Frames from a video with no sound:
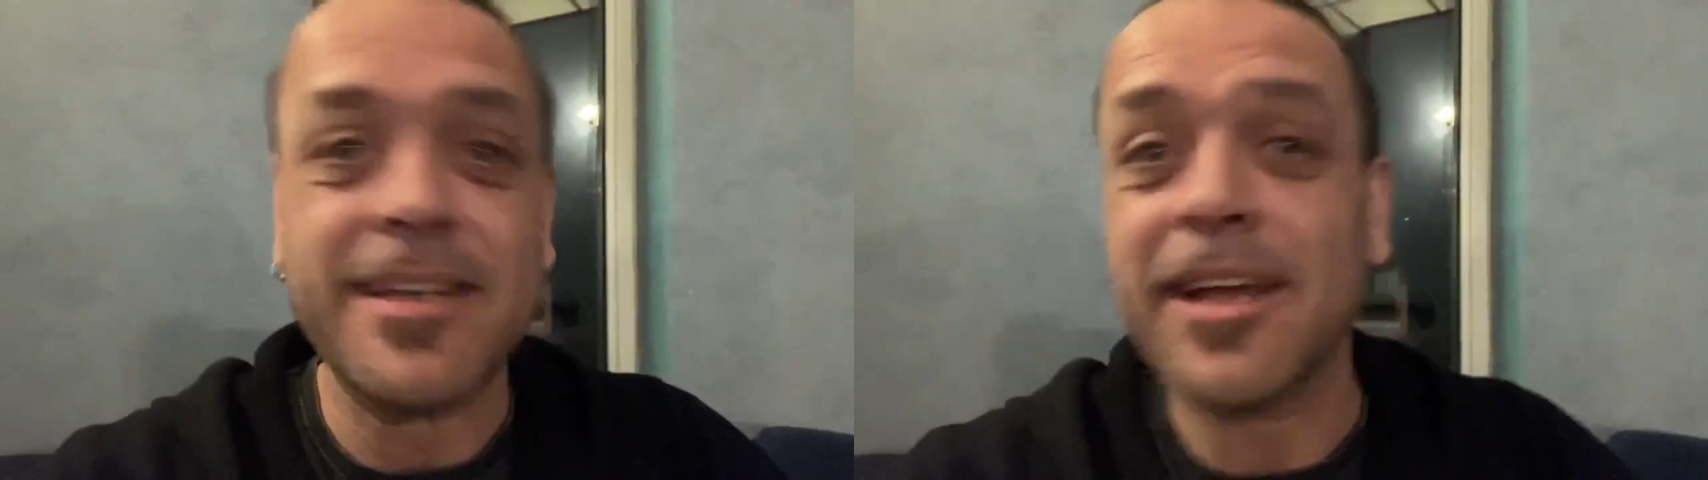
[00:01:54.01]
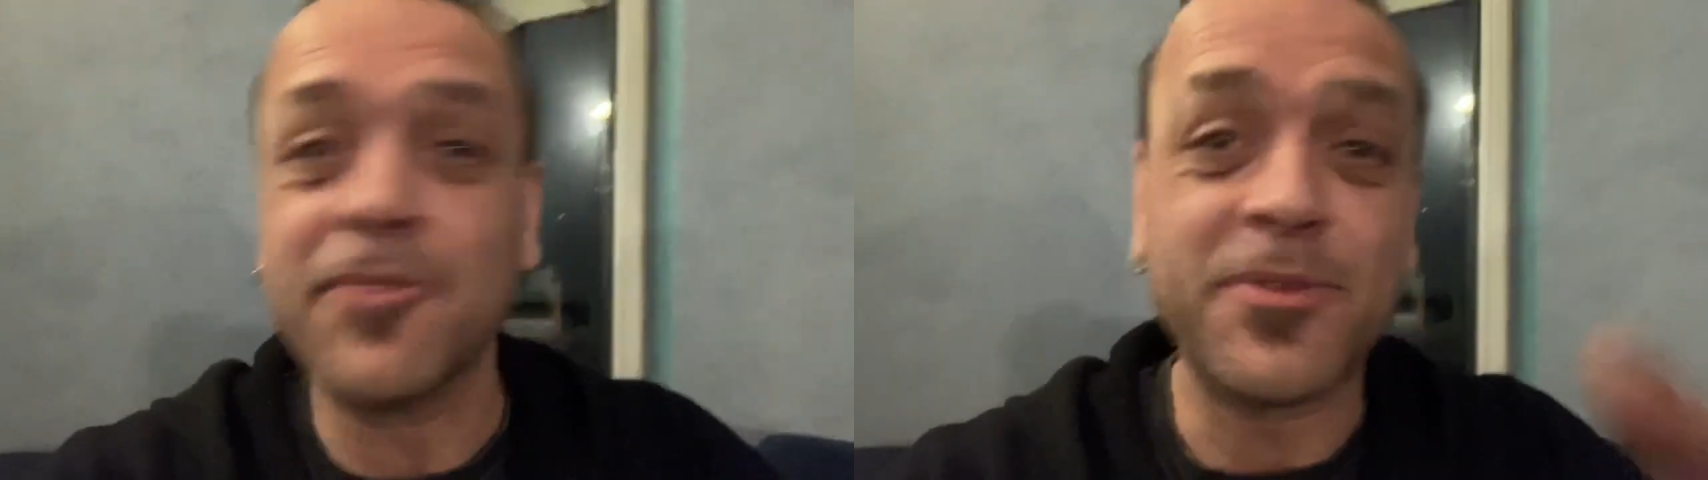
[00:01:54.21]

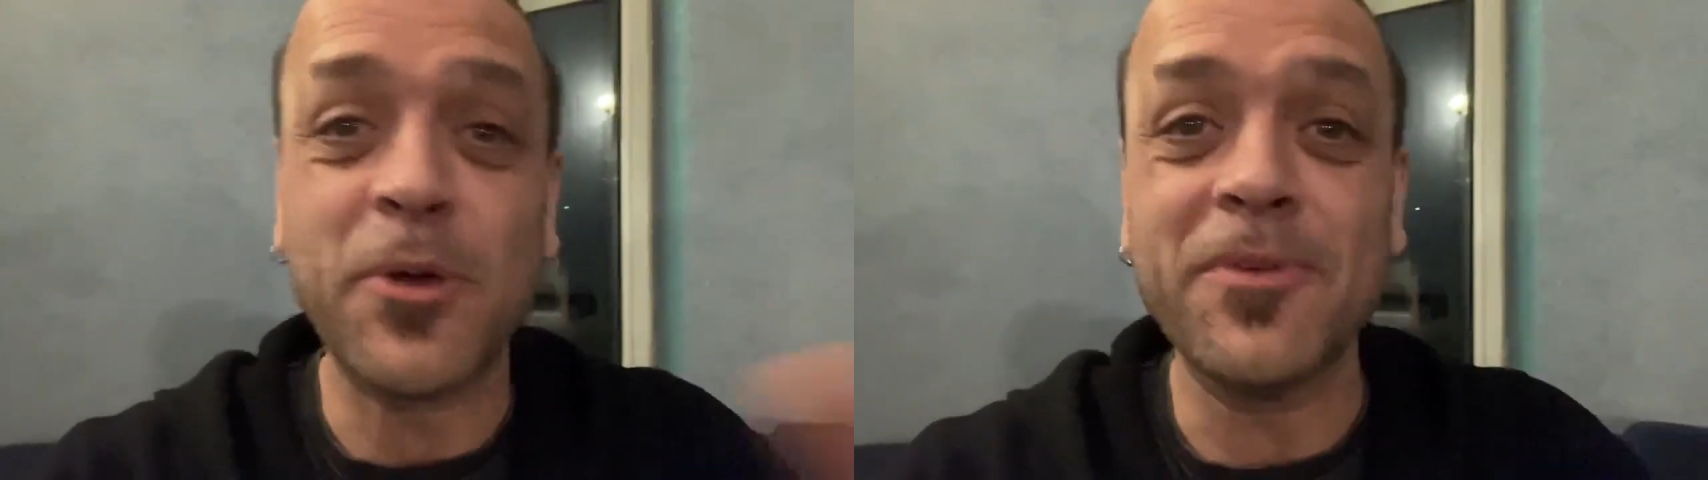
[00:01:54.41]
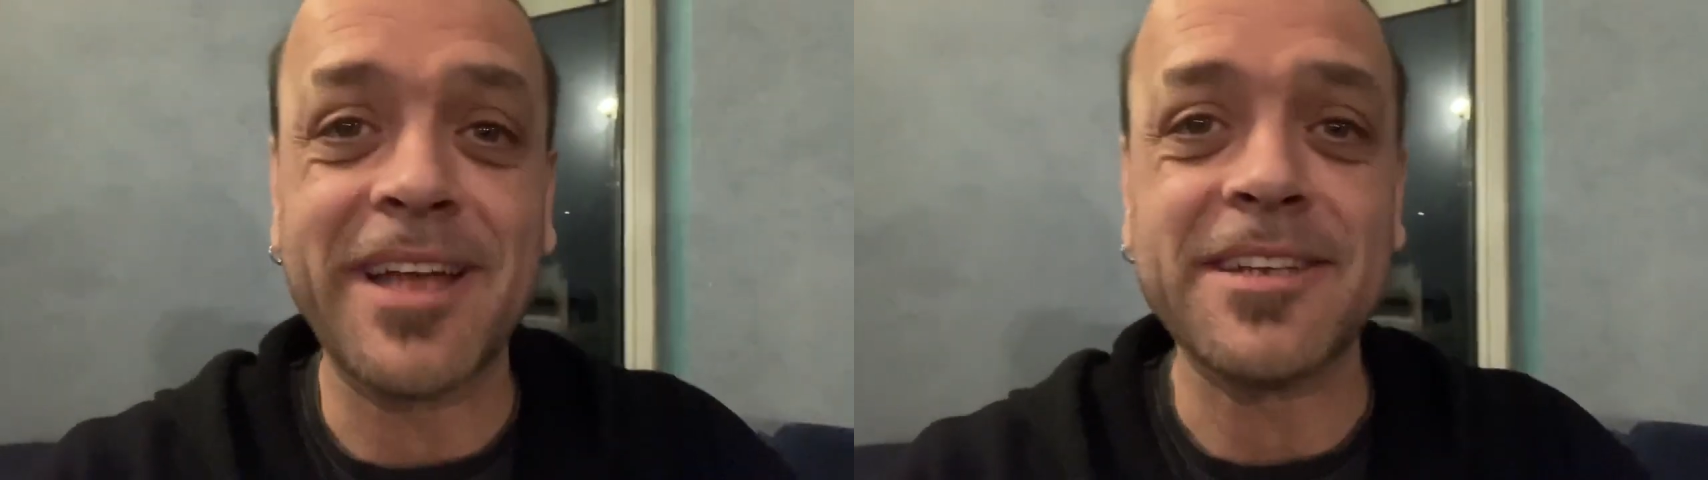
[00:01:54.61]
Now, for
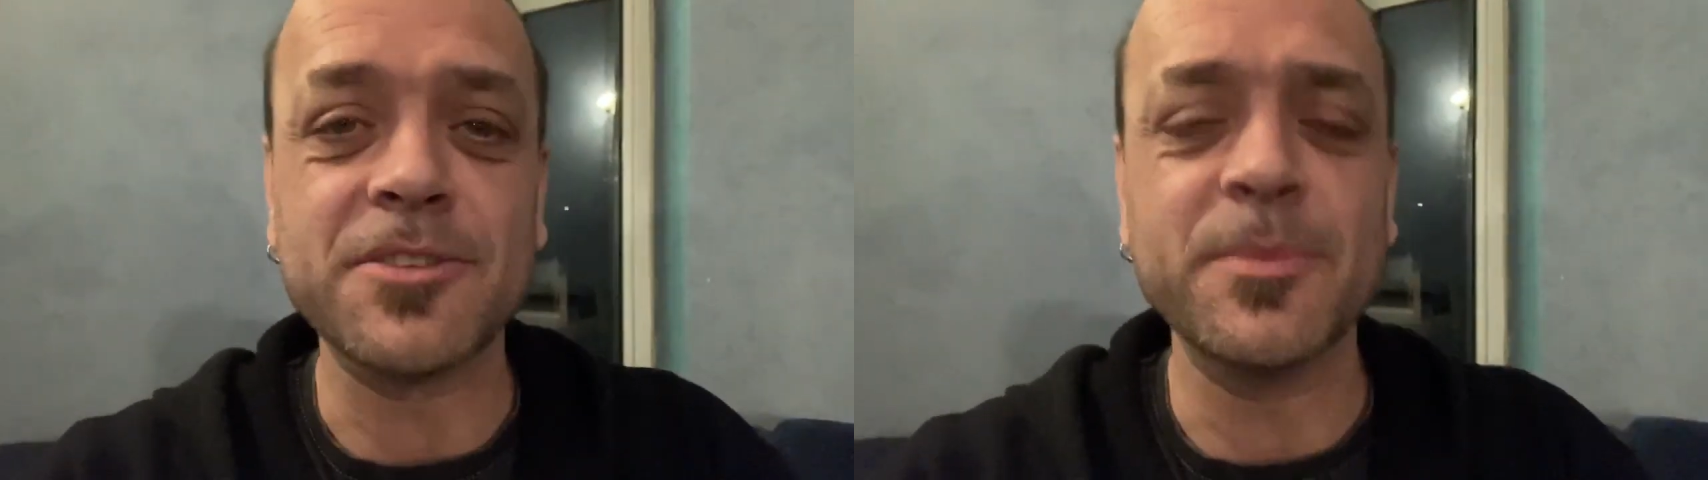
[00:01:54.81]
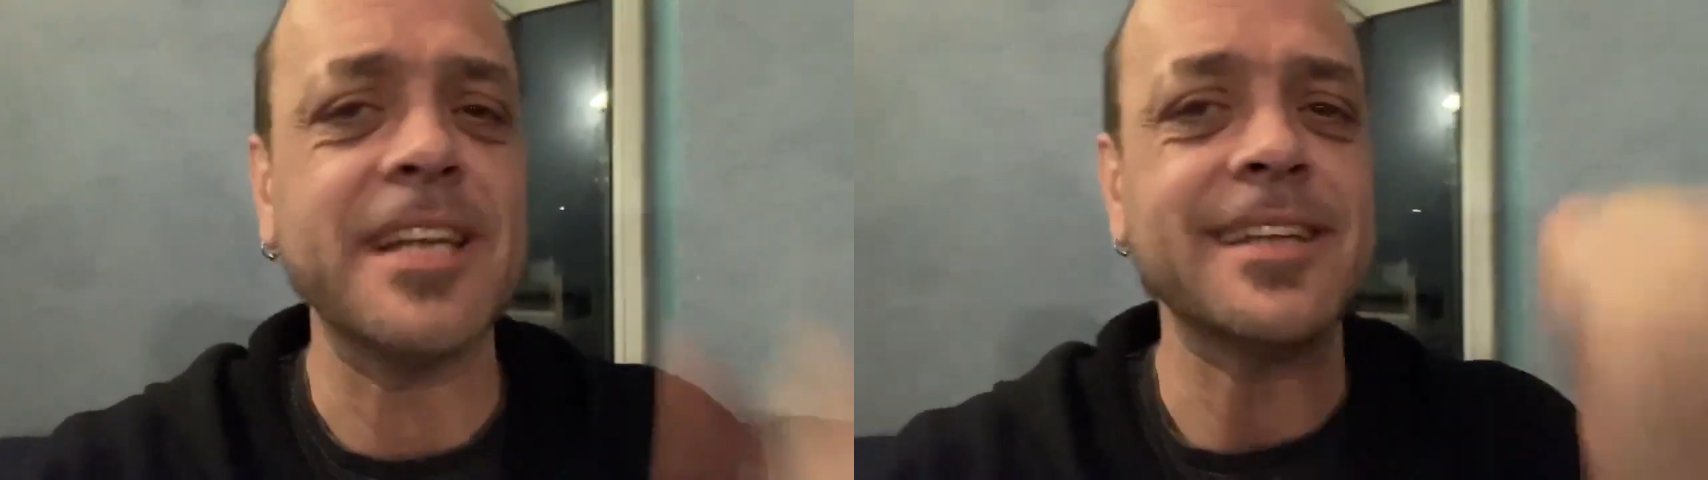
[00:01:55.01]
you, that
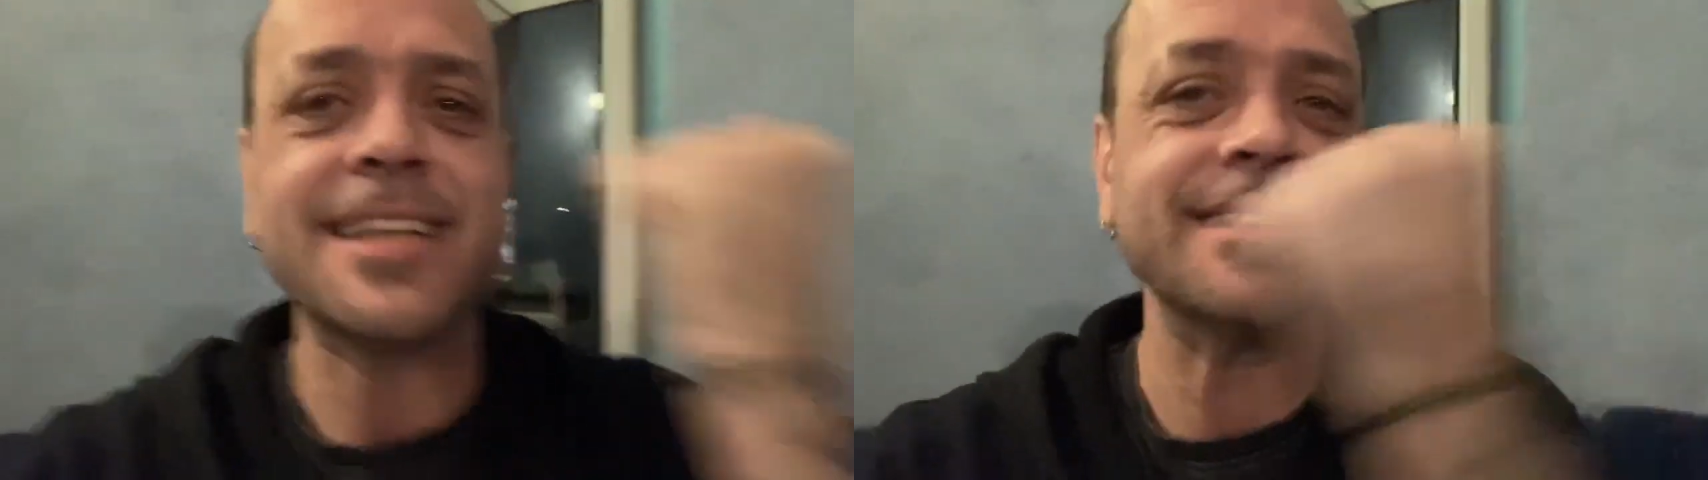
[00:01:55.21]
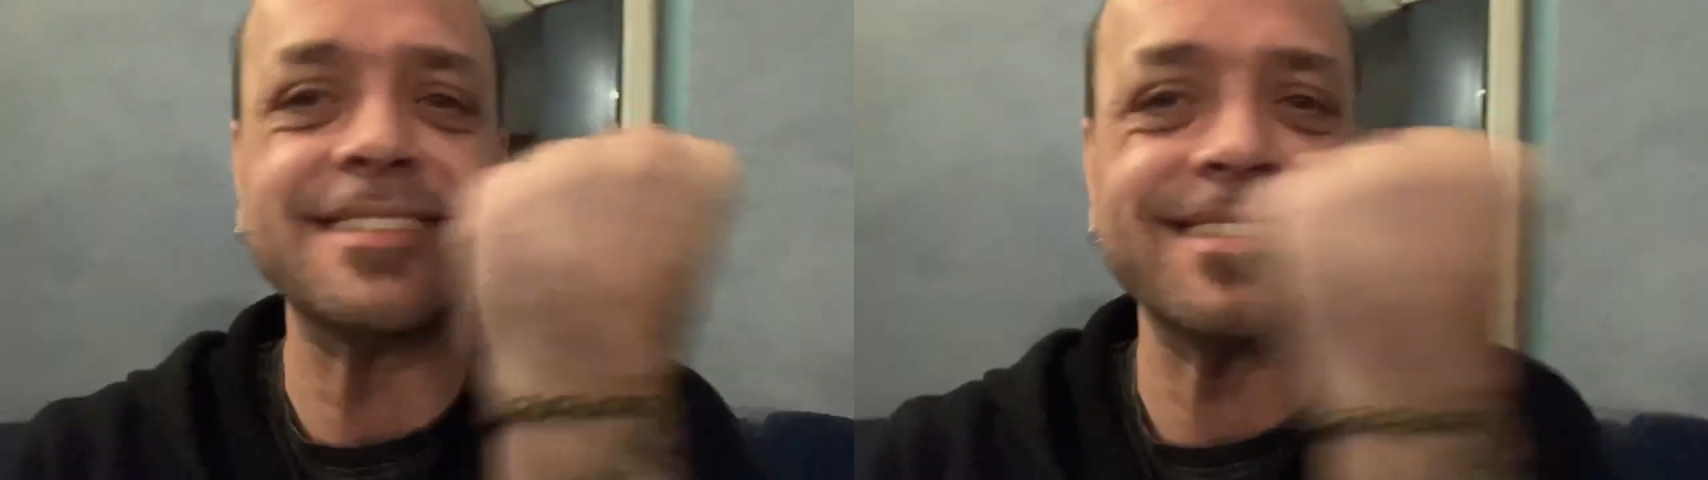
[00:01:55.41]
doesn't mean
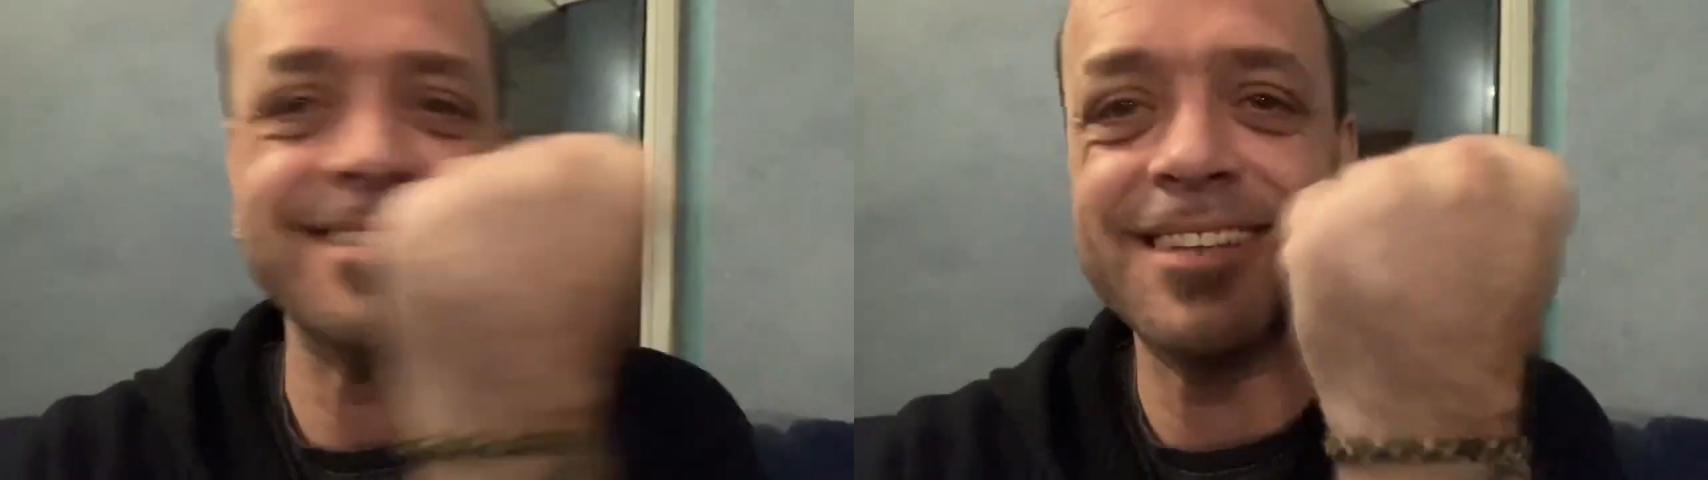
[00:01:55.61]
that's